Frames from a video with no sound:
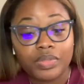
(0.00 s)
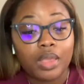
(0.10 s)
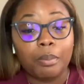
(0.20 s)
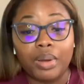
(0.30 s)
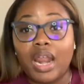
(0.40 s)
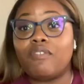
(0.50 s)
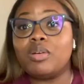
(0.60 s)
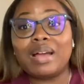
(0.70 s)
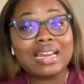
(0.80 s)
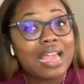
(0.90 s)
But
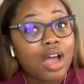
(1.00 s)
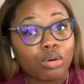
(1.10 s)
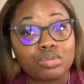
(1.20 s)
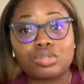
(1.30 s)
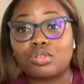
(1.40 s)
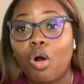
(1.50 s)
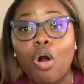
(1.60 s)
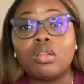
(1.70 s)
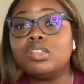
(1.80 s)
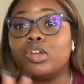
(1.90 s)
everybody else,
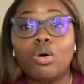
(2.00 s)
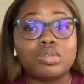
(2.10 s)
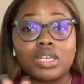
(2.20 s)
all adults